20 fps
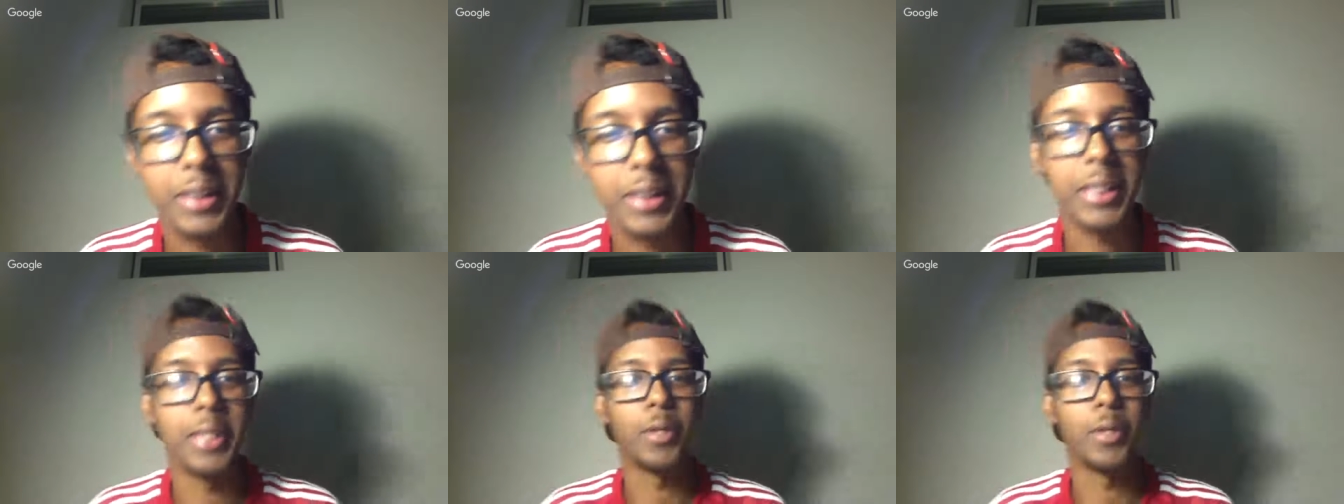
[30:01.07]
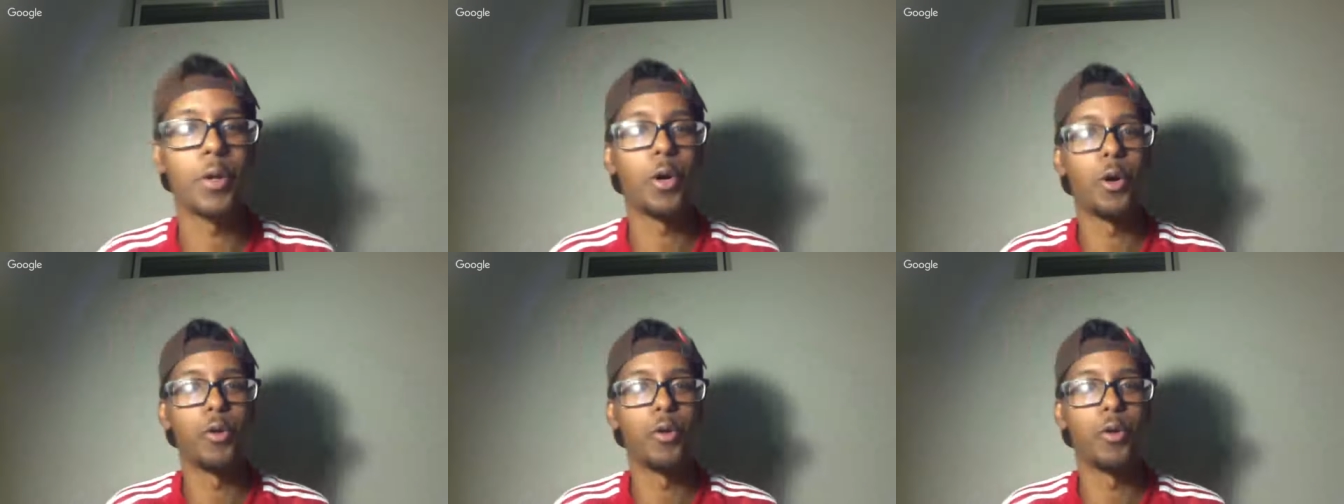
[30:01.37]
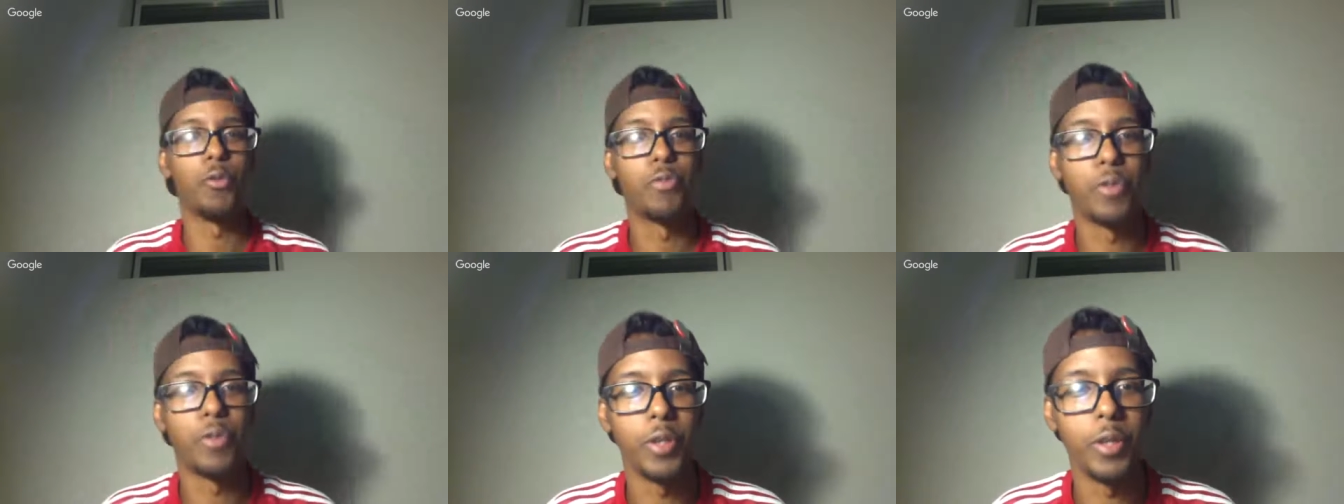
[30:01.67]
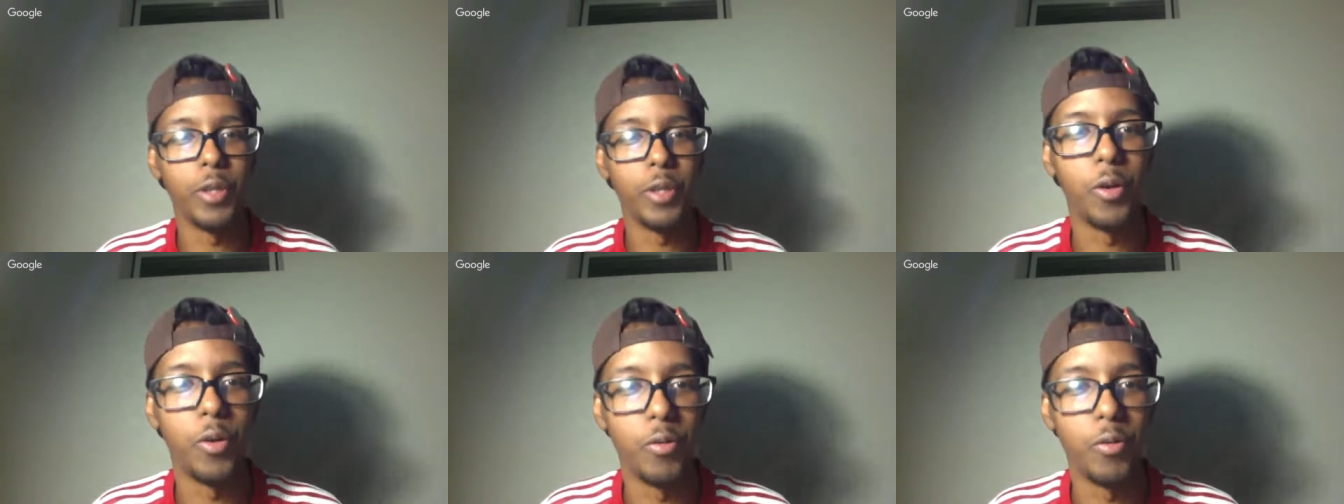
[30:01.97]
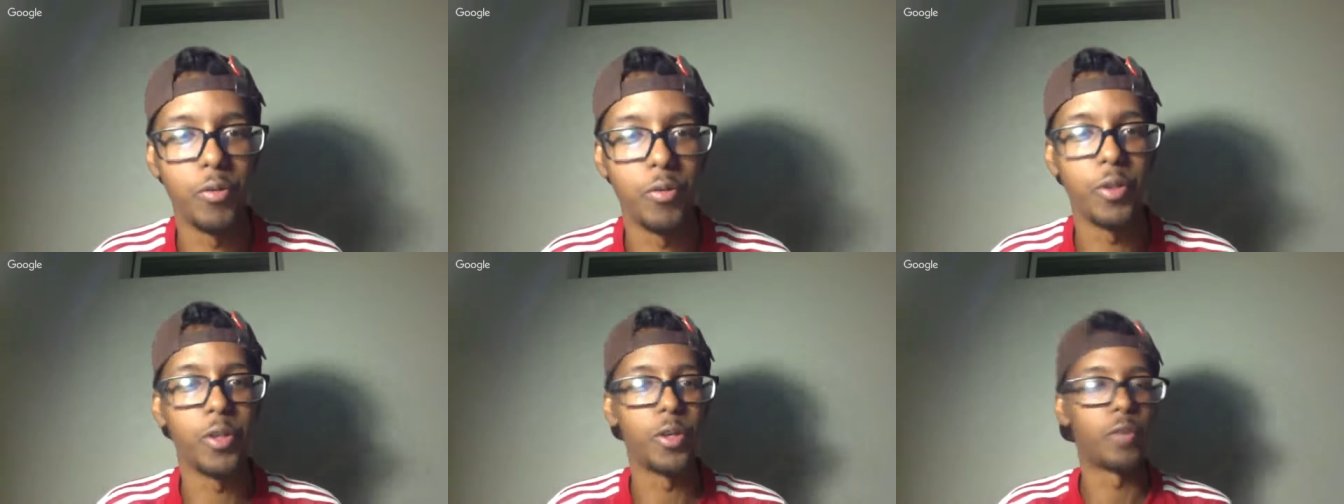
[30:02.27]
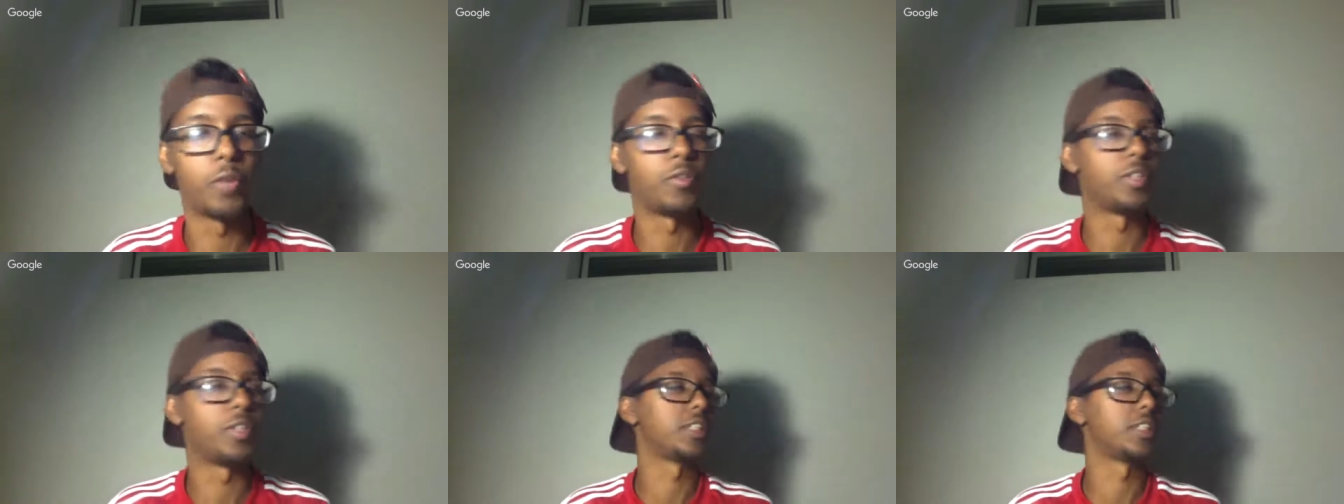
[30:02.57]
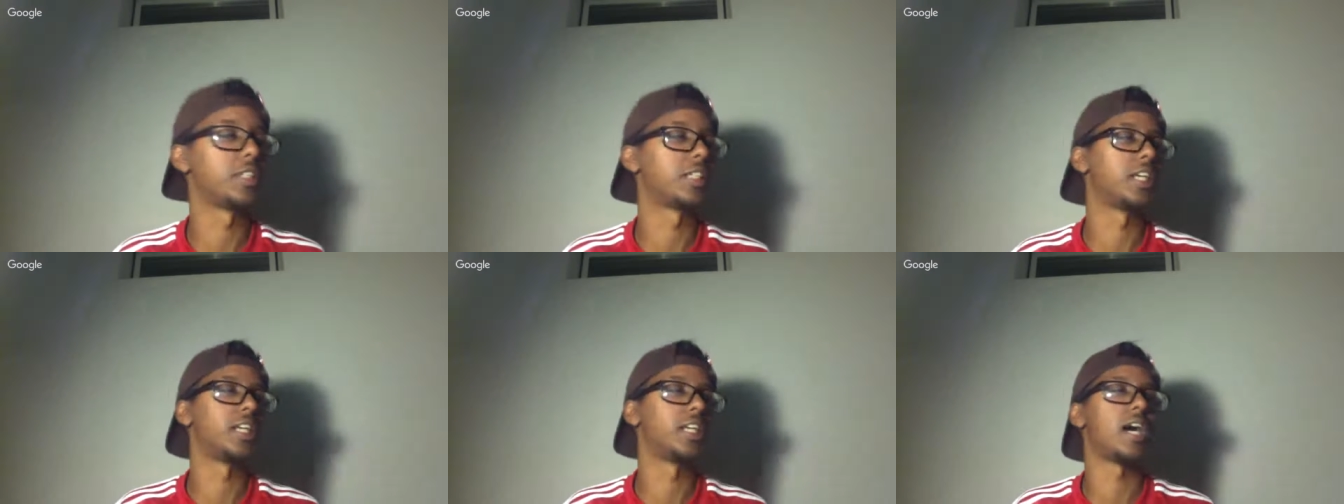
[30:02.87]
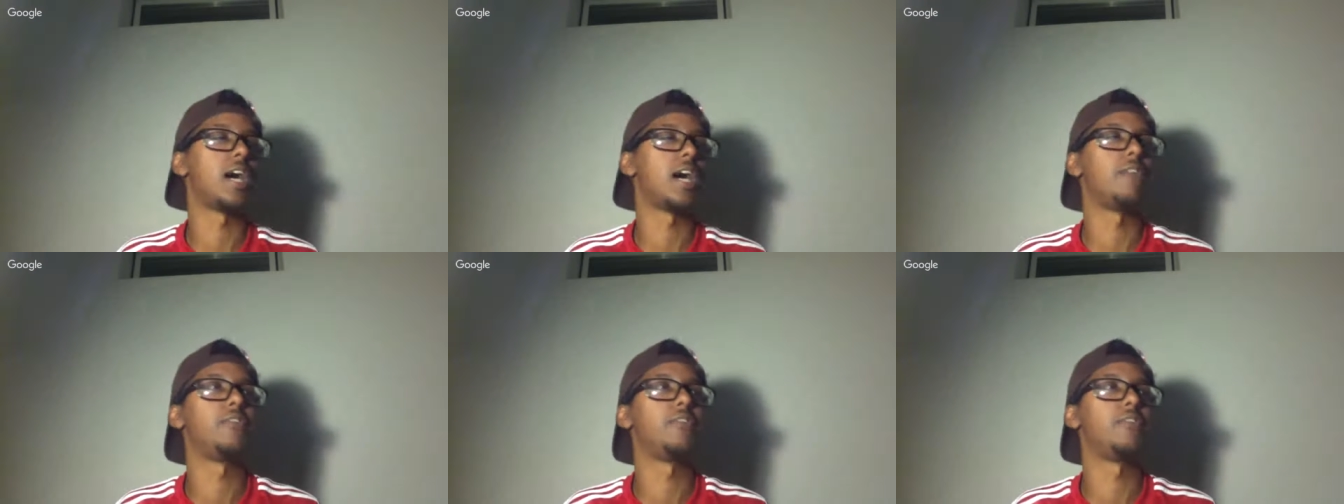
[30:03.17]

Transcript: over and over and over. There's gonna obviously